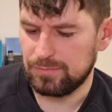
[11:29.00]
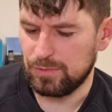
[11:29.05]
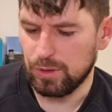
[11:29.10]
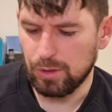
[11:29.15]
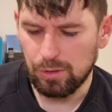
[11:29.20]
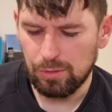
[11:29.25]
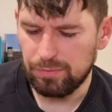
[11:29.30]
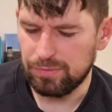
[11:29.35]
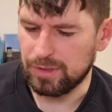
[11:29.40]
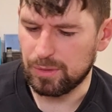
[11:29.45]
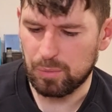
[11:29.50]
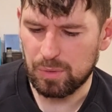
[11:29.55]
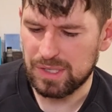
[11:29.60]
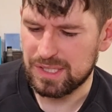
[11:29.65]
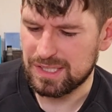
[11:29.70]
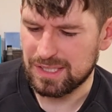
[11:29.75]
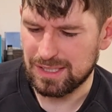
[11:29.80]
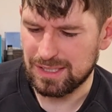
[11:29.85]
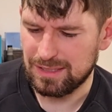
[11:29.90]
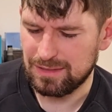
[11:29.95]
Lovely
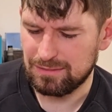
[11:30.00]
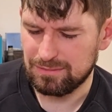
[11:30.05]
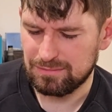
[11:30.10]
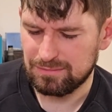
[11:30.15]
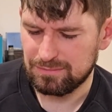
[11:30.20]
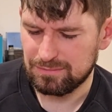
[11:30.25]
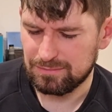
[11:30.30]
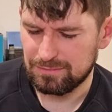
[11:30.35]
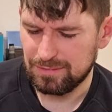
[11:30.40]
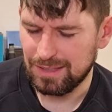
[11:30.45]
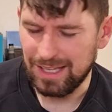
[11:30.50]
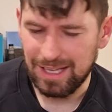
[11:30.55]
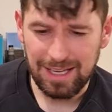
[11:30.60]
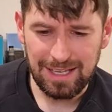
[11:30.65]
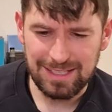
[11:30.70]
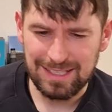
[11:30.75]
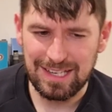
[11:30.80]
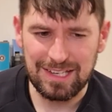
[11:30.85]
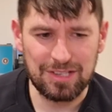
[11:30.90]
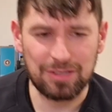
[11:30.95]
whiskey. It
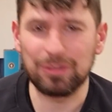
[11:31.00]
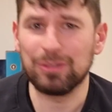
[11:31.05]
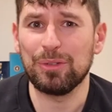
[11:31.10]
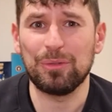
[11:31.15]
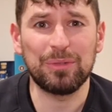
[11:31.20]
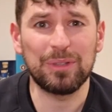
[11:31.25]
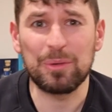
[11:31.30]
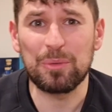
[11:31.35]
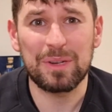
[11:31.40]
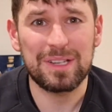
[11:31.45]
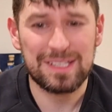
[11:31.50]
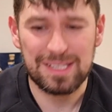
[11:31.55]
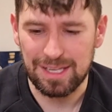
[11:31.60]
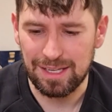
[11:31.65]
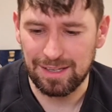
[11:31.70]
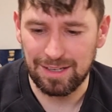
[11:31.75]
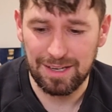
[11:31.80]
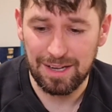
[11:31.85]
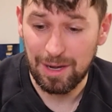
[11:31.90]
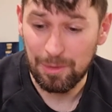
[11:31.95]
is. It's a lovely
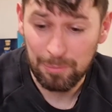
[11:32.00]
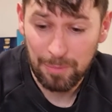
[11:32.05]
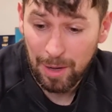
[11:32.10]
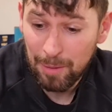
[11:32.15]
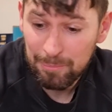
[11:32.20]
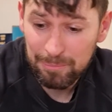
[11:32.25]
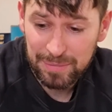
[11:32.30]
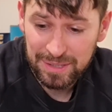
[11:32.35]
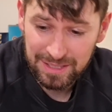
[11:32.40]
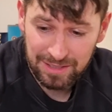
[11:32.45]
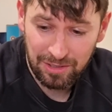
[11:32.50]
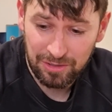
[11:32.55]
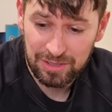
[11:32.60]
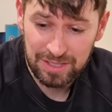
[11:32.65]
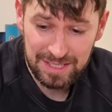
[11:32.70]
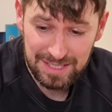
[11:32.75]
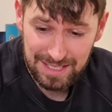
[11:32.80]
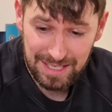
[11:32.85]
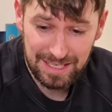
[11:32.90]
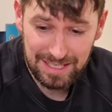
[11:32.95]
whiskey, guy. I'm being
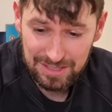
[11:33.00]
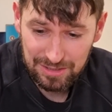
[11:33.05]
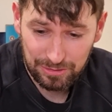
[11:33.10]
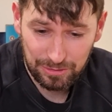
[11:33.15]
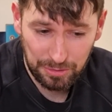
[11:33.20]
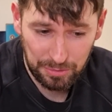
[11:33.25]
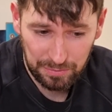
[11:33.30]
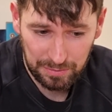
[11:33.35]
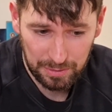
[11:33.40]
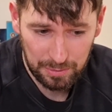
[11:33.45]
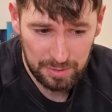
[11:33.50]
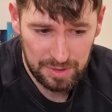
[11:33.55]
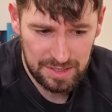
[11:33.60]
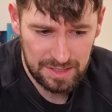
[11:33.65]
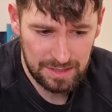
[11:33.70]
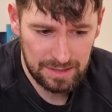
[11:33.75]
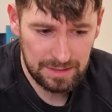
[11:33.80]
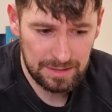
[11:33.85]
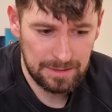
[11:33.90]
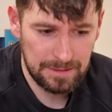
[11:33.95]
honest. It is a lovely
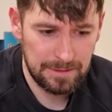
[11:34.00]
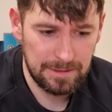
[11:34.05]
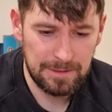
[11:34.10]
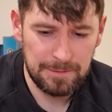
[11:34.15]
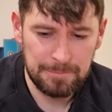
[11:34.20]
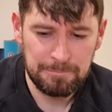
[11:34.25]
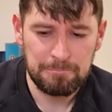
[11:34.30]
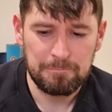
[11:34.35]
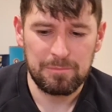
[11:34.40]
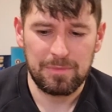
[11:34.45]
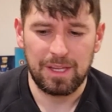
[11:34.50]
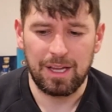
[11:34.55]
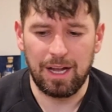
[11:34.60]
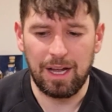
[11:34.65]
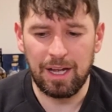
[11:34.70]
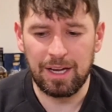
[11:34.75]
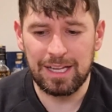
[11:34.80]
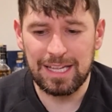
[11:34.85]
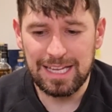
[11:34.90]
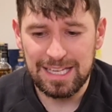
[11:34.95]
whiskey.
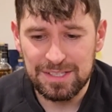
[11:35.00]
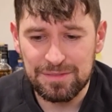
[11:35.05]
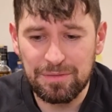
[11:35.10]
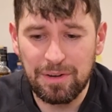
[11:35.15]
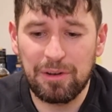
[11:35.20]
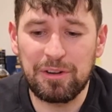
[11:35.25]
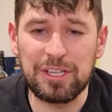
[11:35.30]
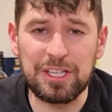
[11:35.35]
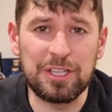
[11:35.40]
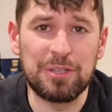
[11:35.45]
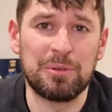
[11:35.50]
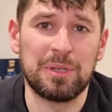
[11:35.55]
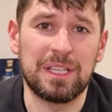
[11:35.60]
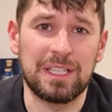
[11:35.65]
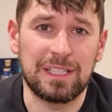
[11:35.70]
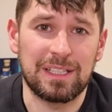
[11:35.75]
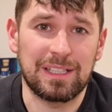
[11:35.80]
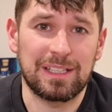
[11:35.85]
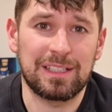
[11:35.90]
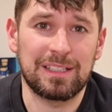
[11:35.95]
And it is very
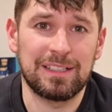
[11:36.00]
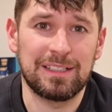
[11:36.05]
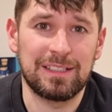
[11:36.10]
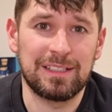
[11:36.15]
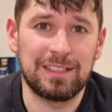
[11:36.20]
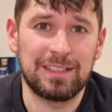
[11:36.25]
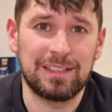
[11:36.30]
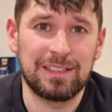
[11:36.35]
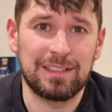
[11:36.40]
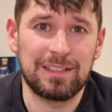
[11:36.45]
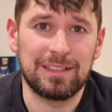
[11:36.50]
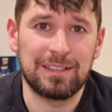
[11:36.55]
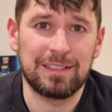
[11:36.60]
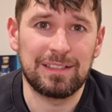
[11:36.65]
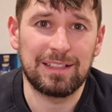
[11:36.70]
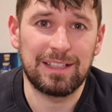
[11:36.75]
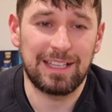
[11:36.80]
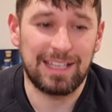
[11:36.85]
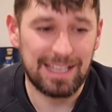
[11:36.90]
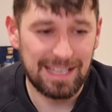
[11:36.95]
unique.
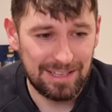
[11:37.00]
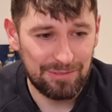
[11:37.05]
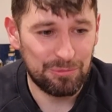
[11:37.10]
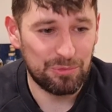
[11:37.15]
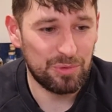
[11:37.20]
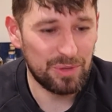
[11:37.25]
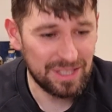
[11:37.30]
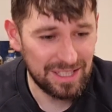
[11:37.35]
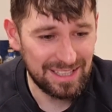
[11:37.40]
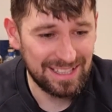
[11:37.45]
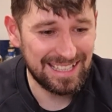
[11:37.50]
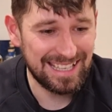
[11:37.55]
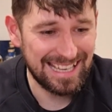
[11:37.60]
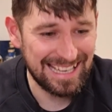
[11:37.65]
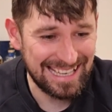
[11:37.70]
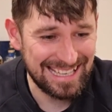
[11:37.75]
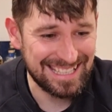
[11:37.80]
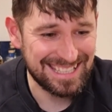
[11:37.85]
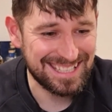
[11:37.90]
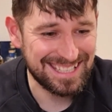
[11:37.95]
It really
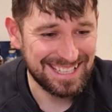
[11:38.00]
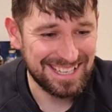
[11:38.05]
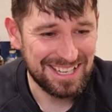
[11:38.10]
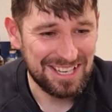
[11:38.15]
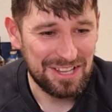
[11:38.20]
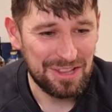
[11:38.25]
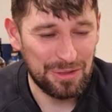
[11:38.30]
is.